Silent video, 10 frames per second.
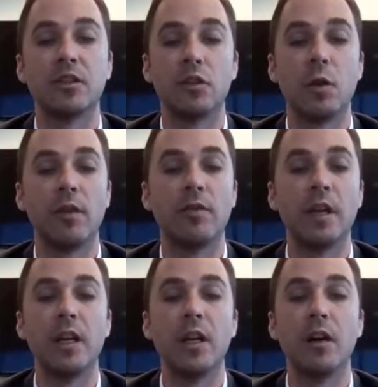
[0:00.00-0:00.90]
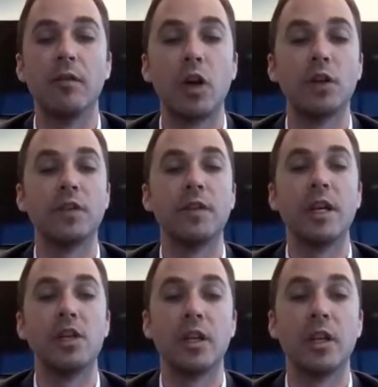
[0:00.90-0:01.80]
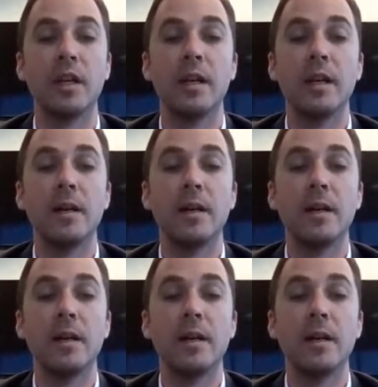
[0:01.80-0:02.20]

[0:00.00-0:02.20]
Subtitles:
square feet of cultivation.